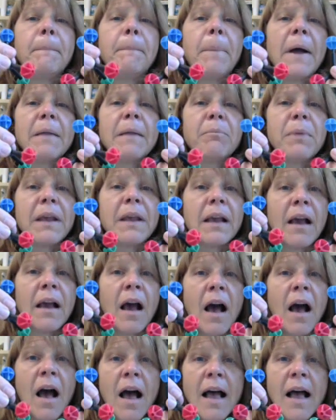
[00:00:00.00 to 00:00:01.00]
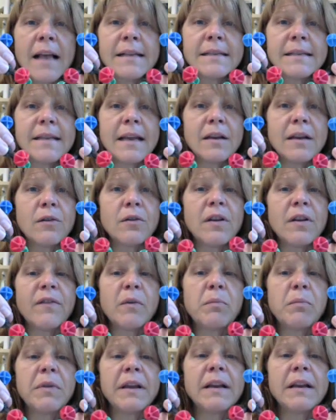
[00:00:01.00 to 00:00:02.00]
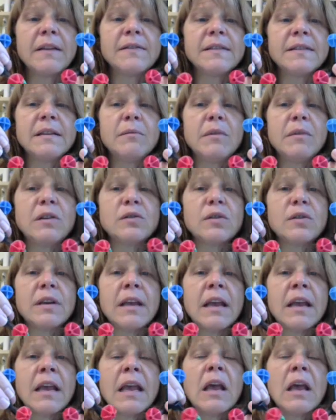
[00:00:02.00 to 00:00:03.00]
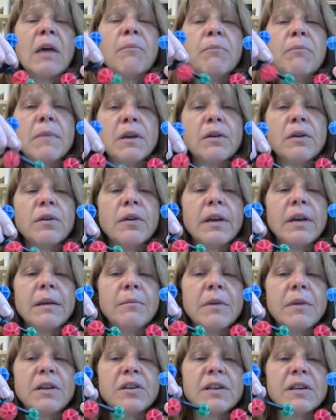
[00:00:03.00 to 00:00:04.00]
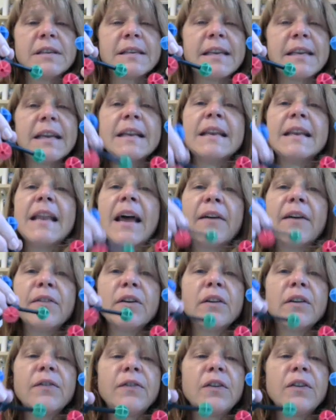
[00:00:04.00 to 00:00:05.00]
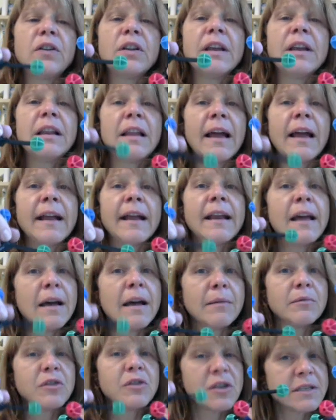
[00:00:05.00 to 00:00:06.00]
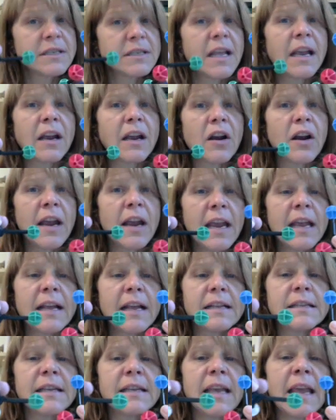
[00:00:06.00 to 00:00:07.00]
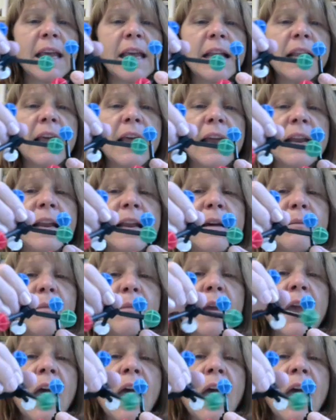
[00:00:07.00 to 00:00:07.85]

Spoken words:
But because they don't have a plane of symmetry, mirror images can never fully line up, just like our hands can't line up.